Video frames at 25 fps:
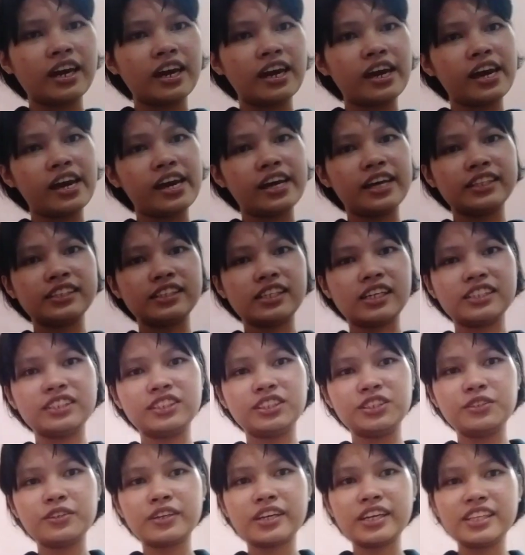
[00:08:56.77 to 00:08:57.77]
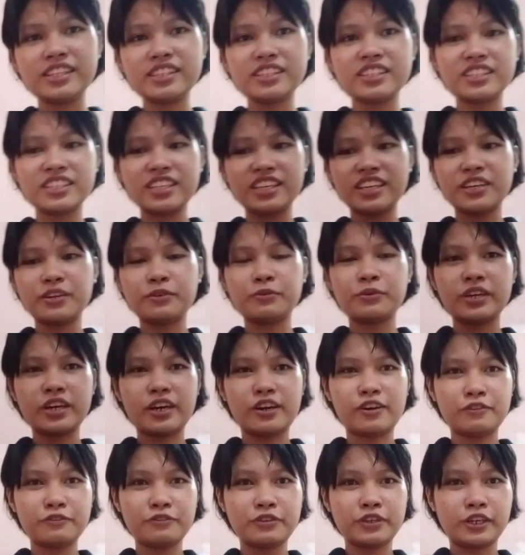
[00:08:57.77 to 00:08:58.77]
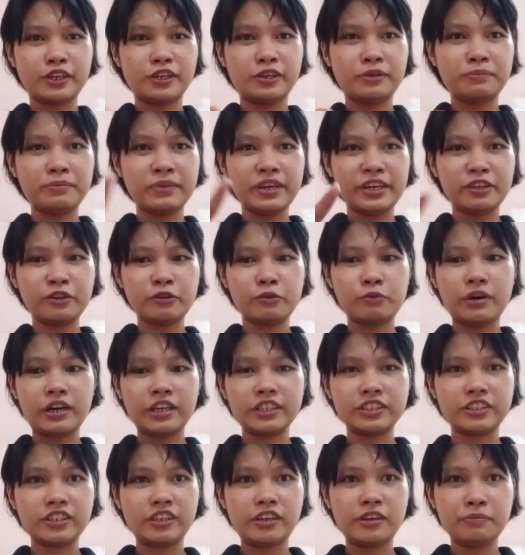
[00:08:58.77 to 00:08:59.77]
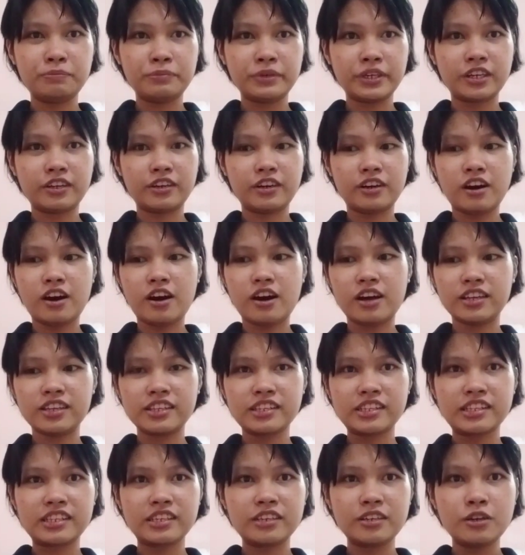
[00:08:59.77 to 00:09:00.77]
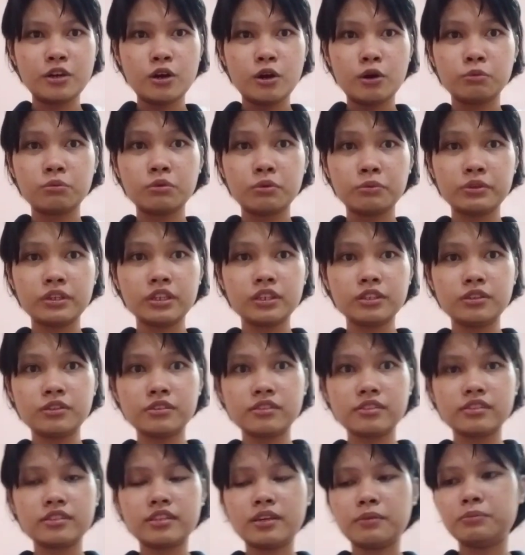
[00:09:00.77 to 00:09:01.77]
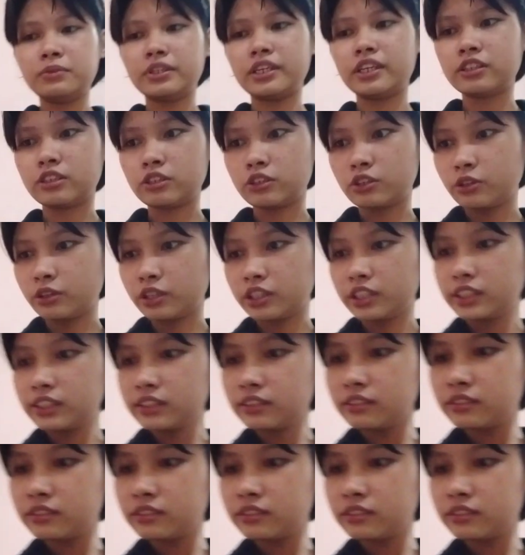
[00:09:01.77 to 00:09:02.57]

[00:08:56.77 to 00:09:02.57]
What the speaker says: And as you can see, we have here many water because we will use them later on.